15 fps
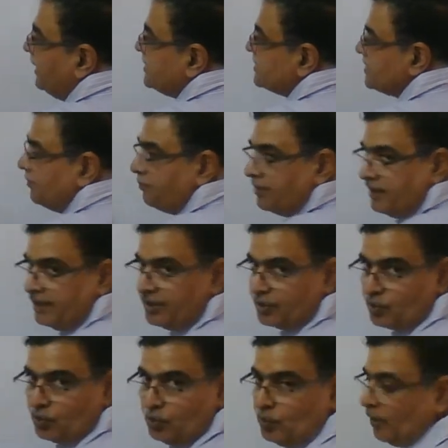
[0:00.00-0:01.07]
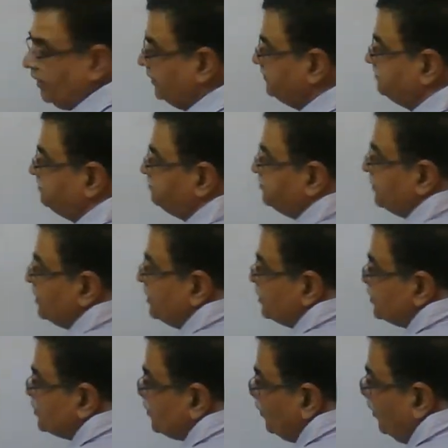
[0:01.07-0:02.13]
I subtract row 1.
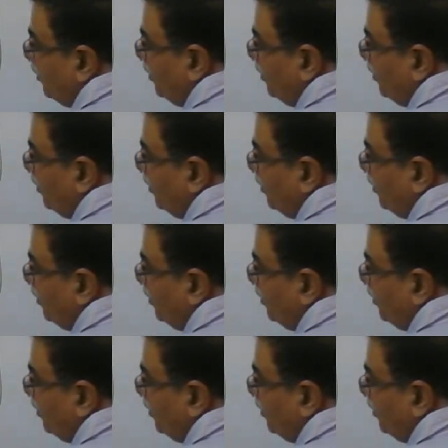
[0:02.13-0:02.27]
So